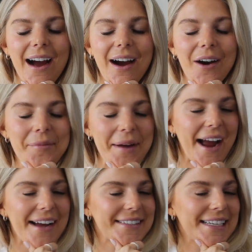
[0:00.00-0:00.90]
oh my
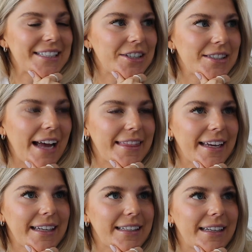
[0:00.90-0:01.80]
gosh, it's just, I
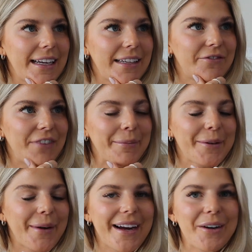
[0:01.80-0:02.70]
think in
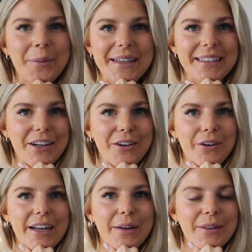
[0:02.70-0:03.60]
February it will be a year of
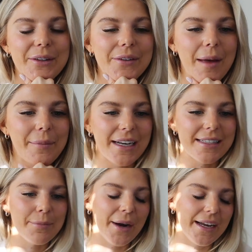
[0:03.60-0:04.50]
working with Lululemon
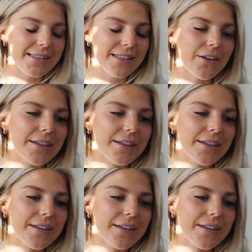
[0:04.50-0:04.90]
as a brand deal.